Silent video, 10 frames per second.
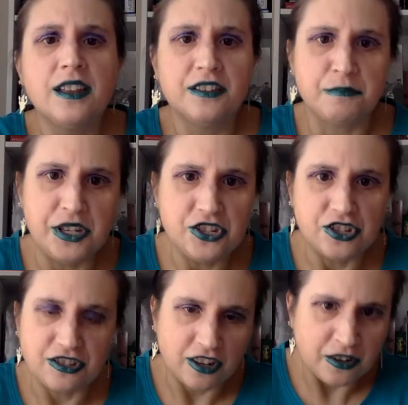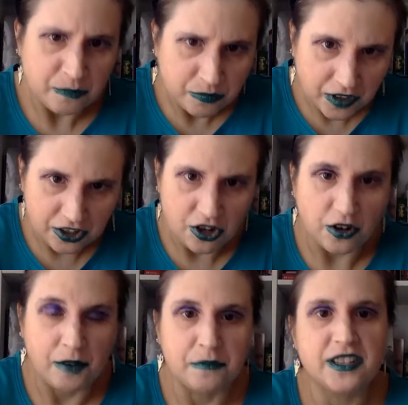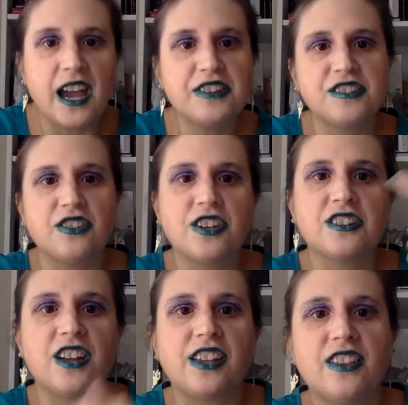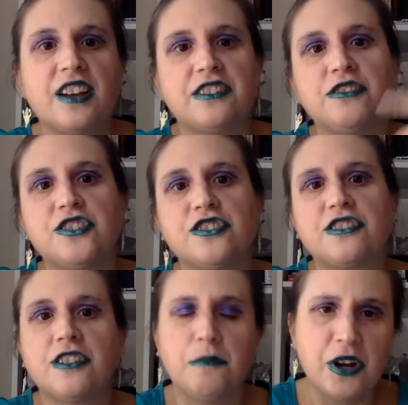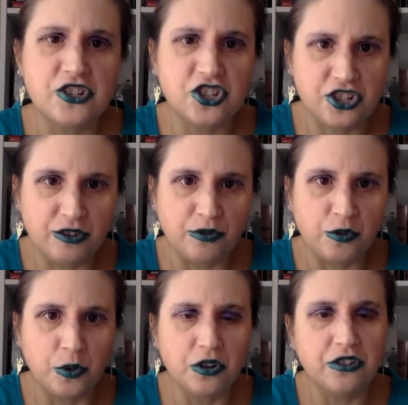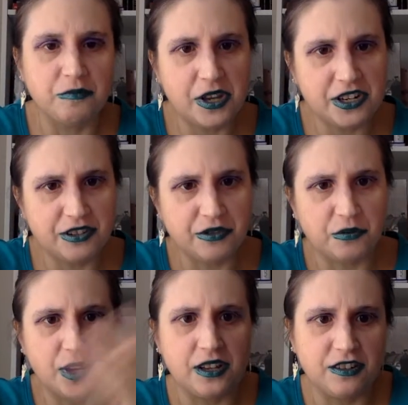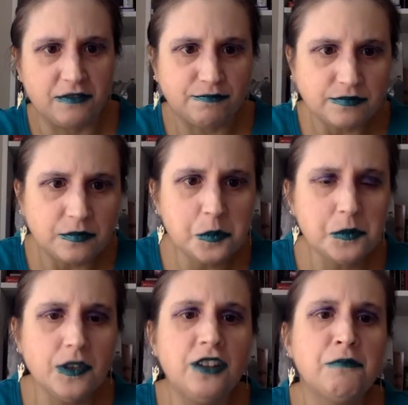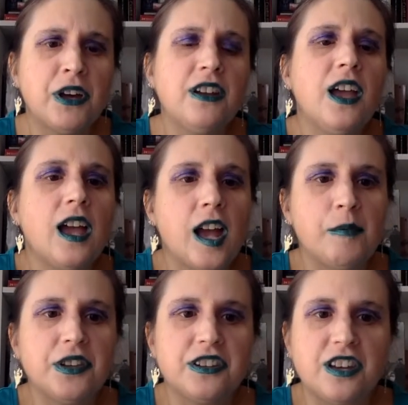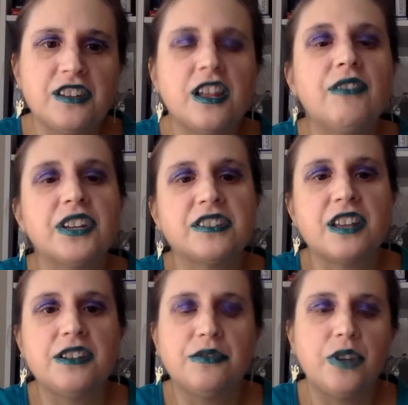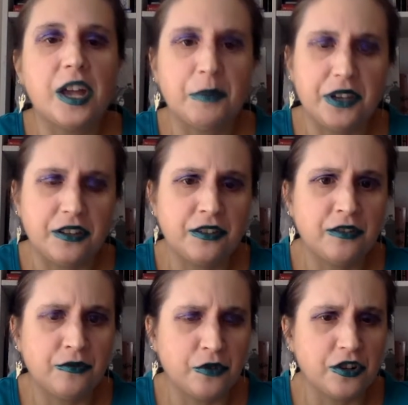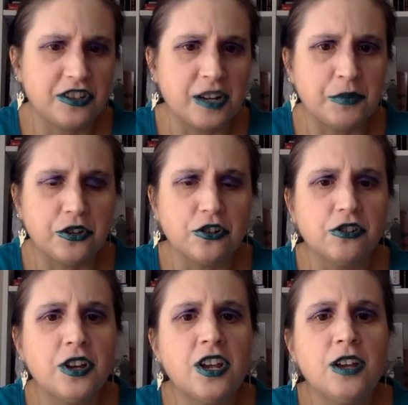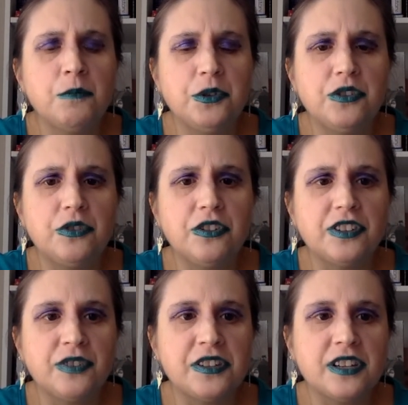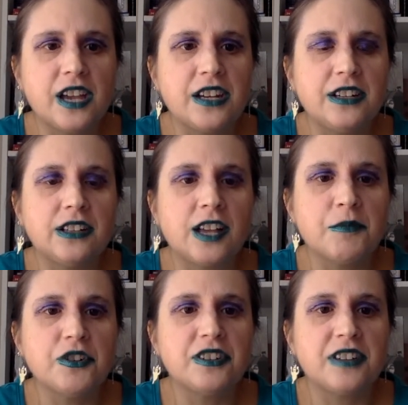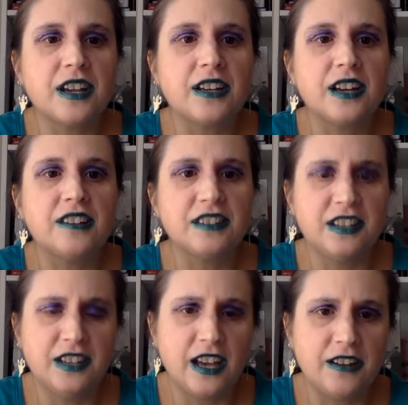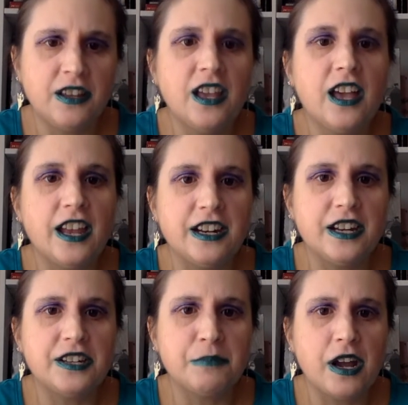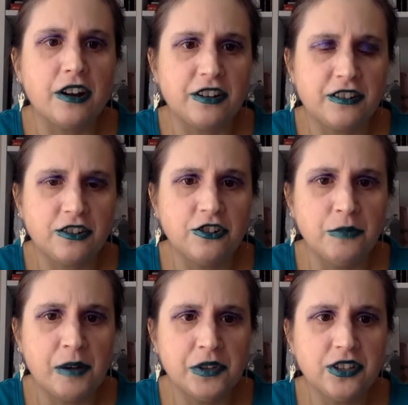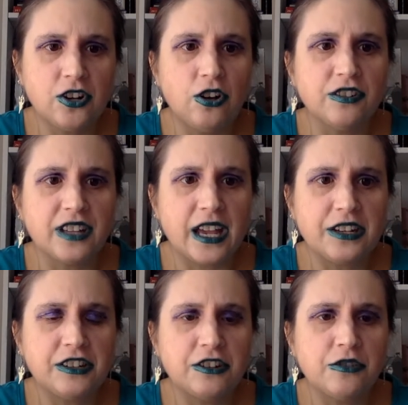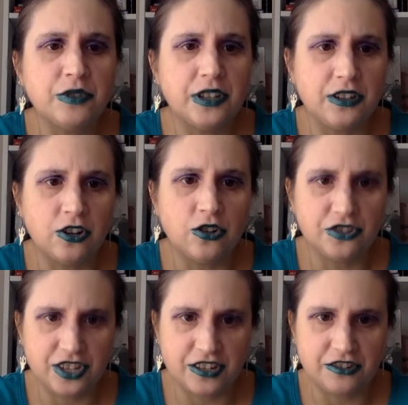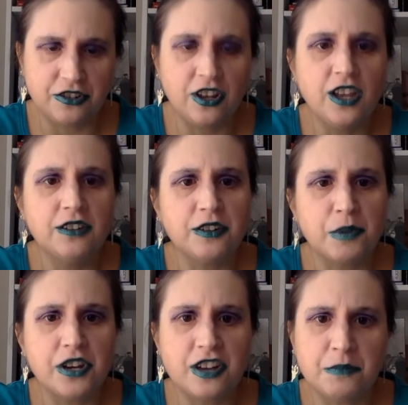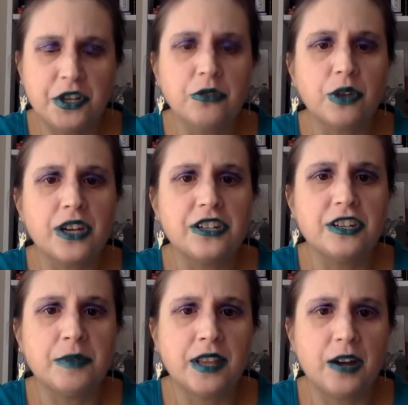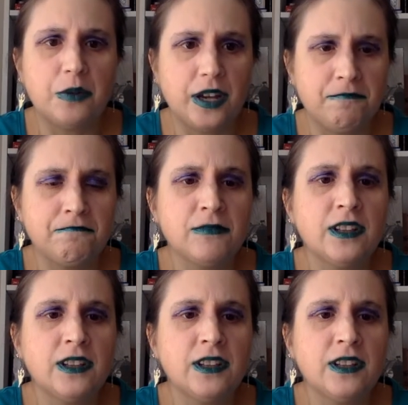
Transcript: speeches and, you know, um, tests and things like that. So it's just a much different world in many different ways. But Emily does have extended families. For example, her beautiful, sophisticated, glamorous second cousin Annette, and Annette's parents, whom Emily calls Aunt Sophie and Uncle Chester, despite not being related to them in that way.